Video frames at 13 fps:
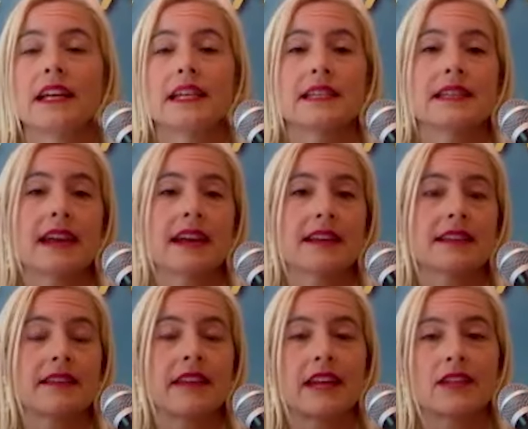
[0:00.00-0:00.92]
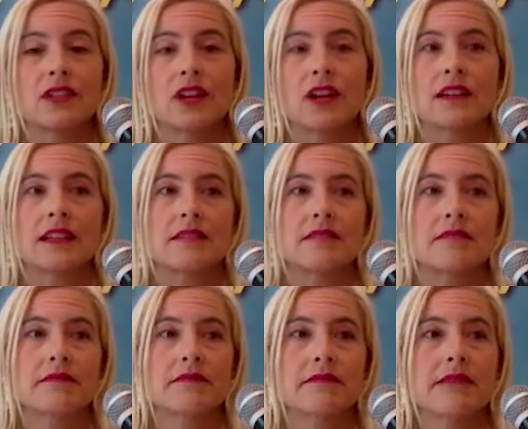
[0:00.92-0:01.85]
sex and then I started
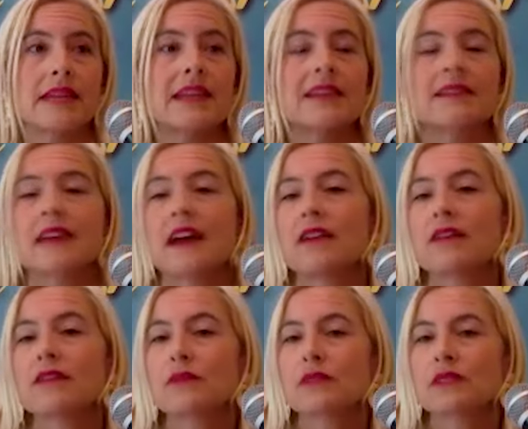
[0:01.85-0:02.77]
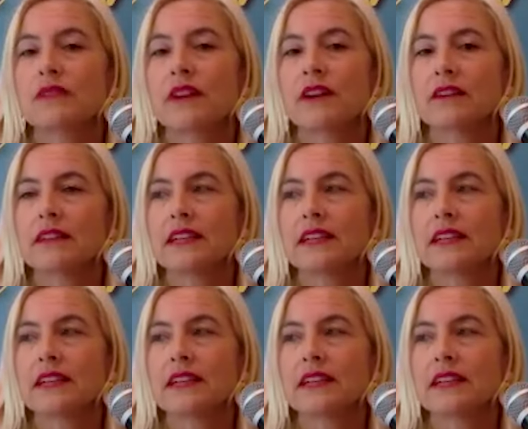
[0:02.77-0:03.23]
making sounds which felt